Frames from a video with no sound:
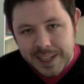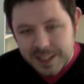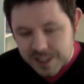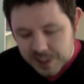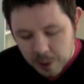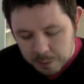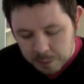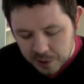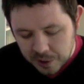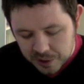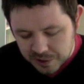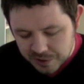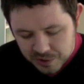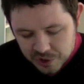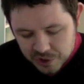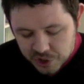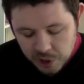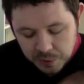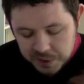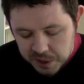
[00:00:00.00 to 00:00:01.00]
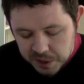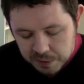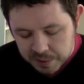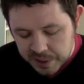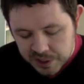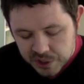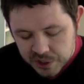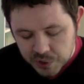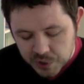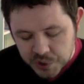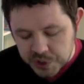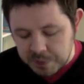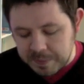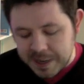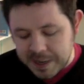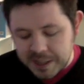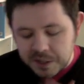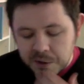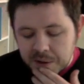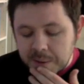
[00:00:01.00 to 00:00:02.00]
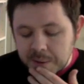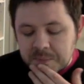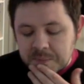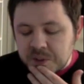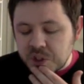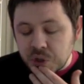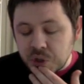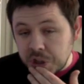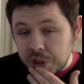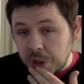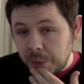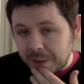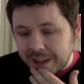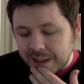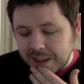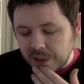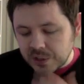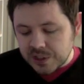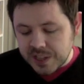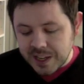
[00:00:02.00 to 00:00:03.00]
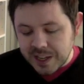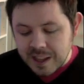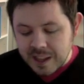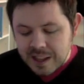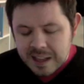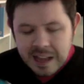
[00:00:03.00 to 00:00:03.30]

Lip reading: There's no point showing you an instruction manual. I'm sure you know what that looks like.